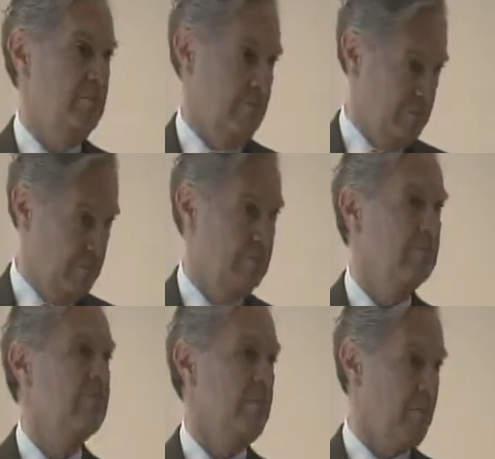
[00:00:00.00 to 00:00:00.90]
low
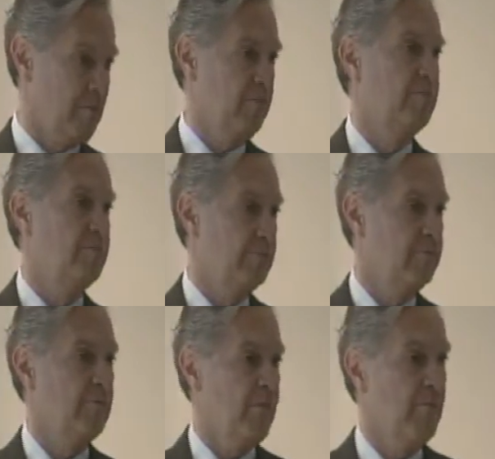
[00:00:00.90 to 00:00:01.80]
cost of labor.
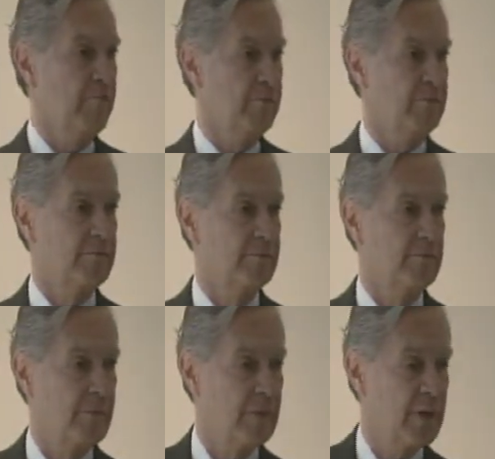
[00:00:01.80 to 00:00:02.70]
And
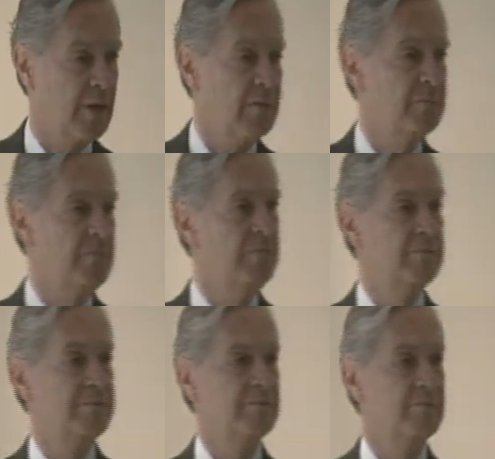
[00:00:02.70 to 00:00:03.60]
what does it
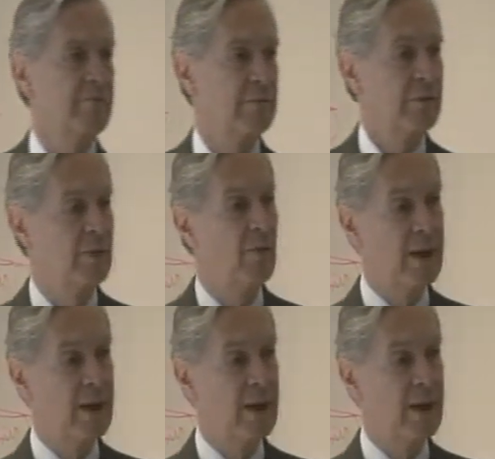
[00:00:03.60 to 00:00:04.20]
mean?